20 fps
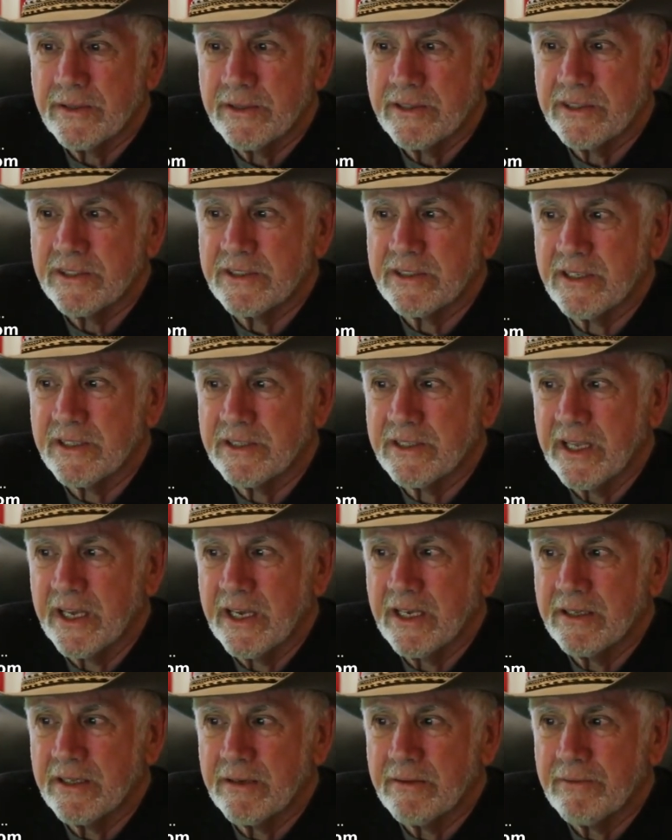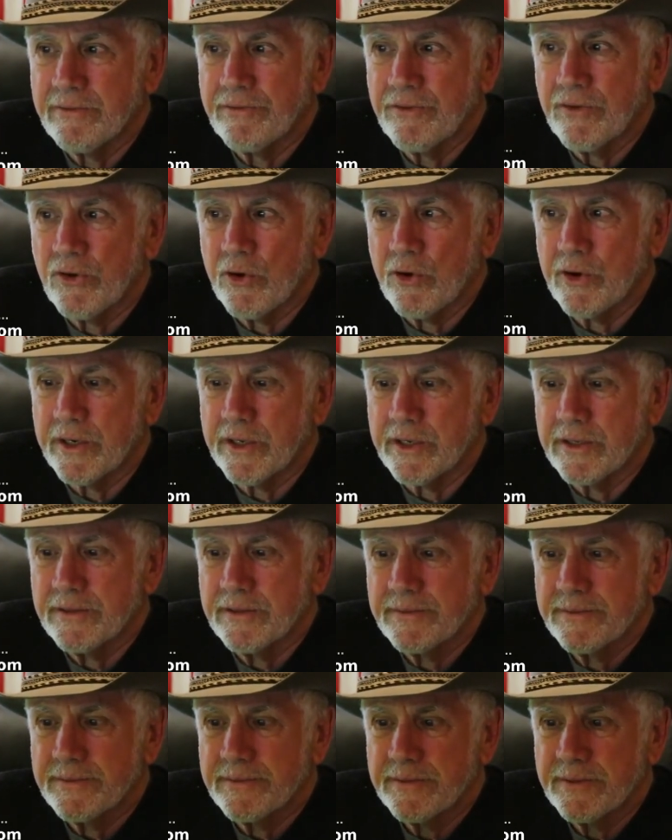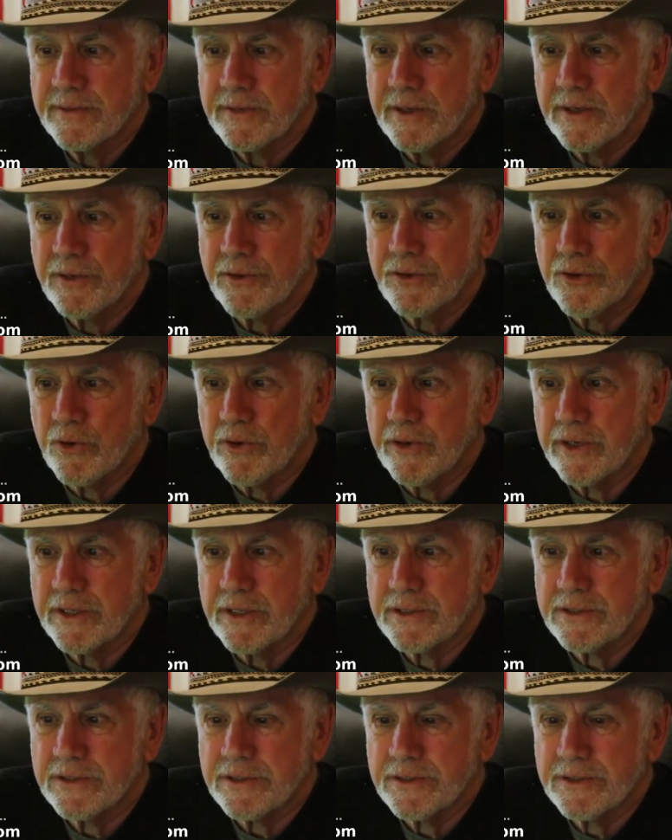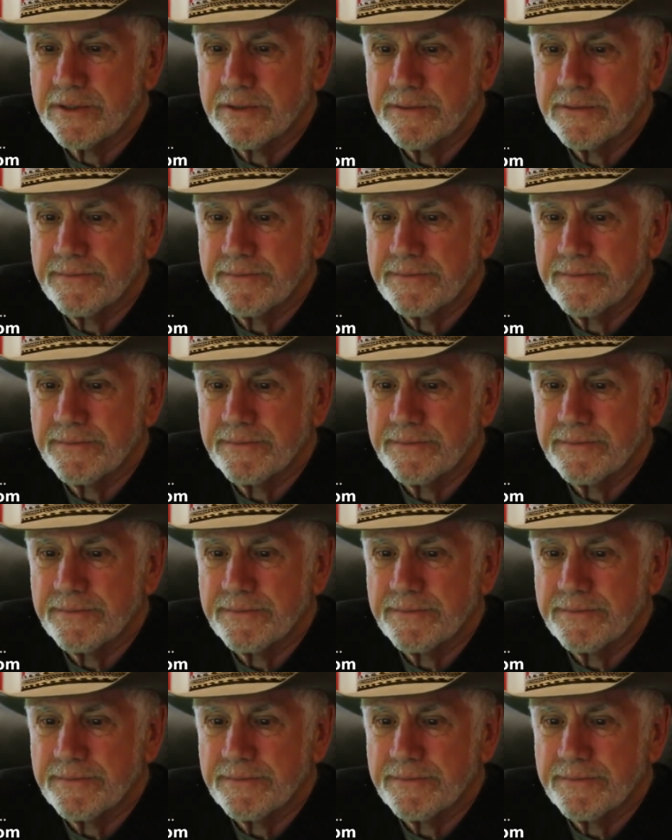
is detained in Florida, authorities.